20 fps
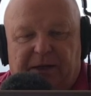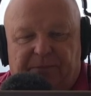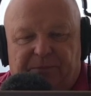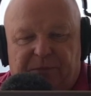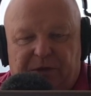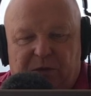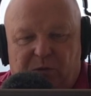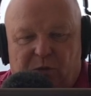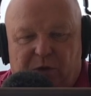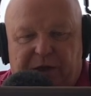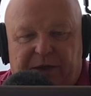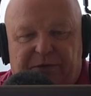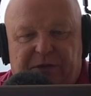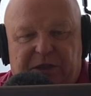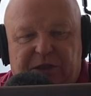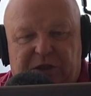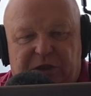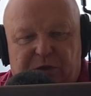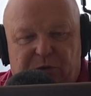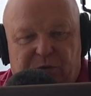that whatever
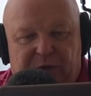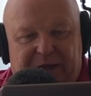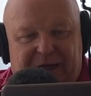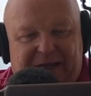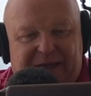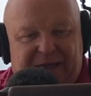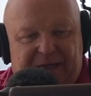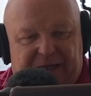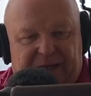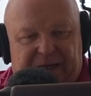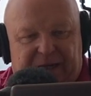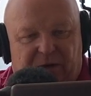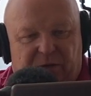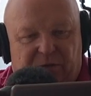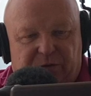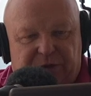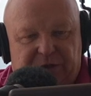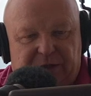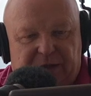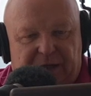the UK
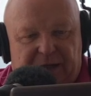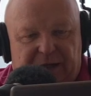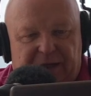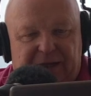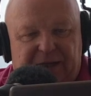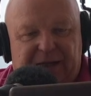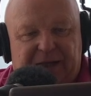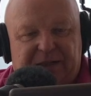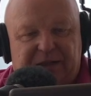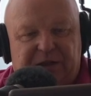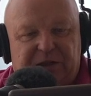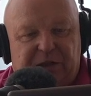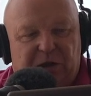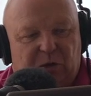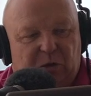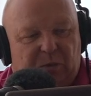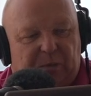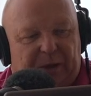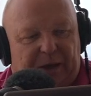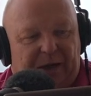allows, it has
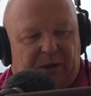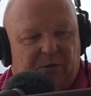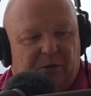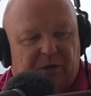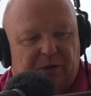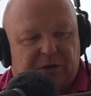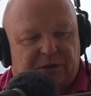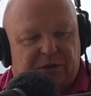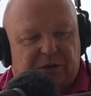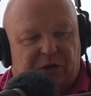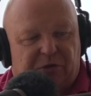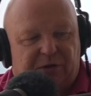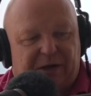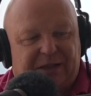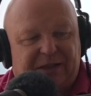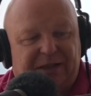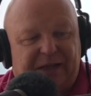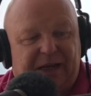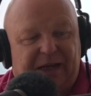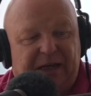no power to
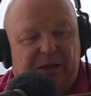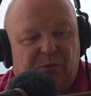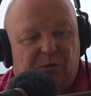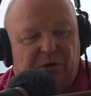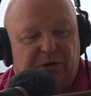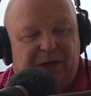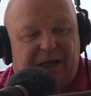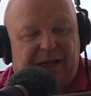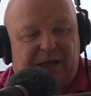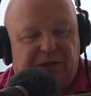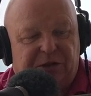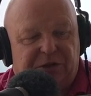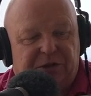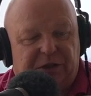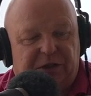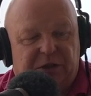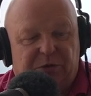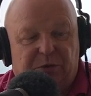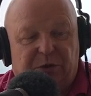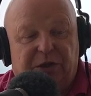grant anyone entry
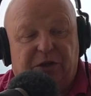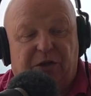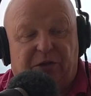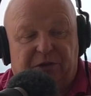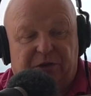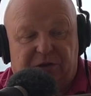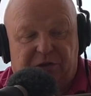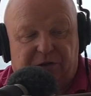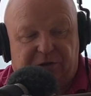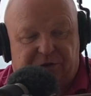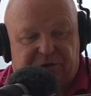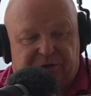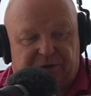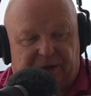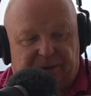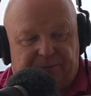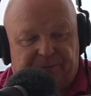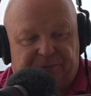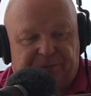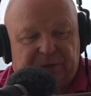to another
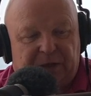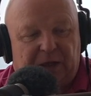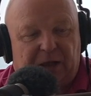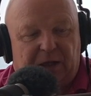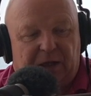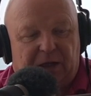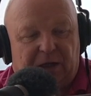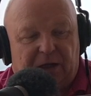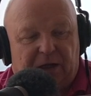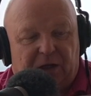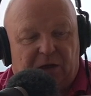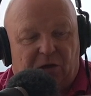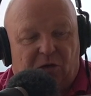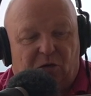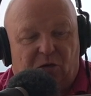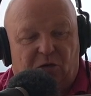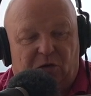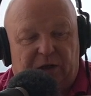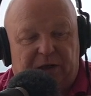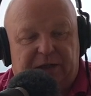country.
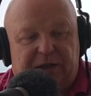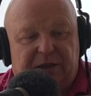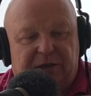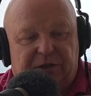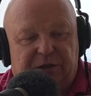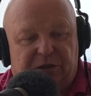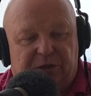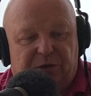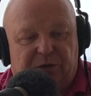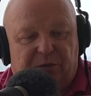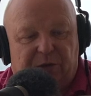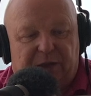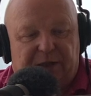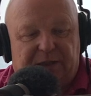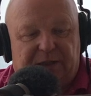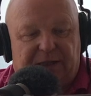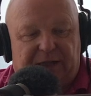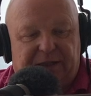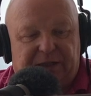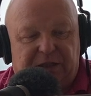All it can do
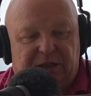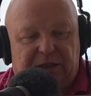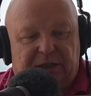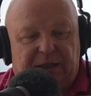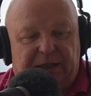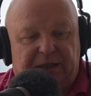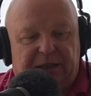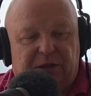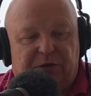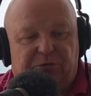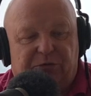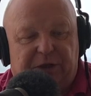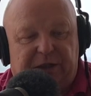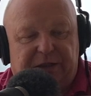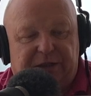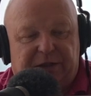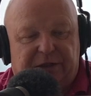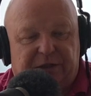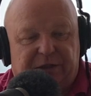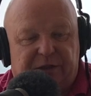is legislate the
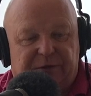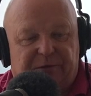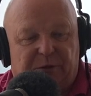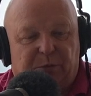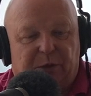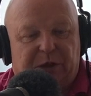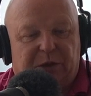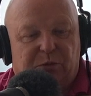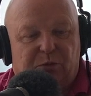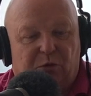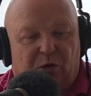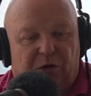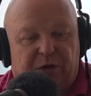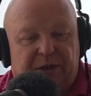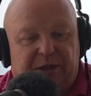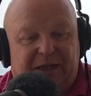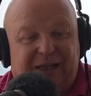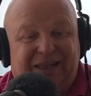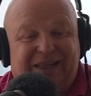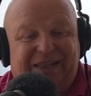reasons for which one
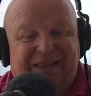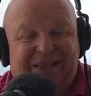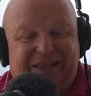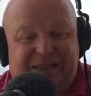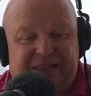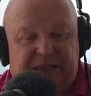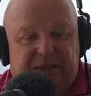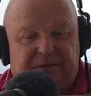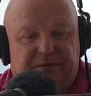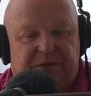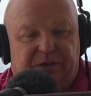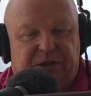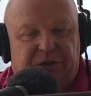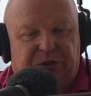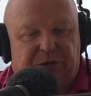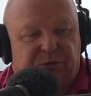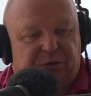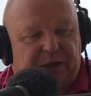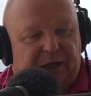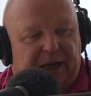can leave
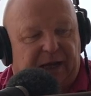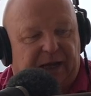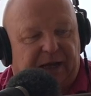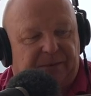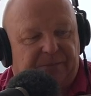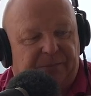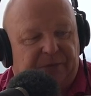the UK.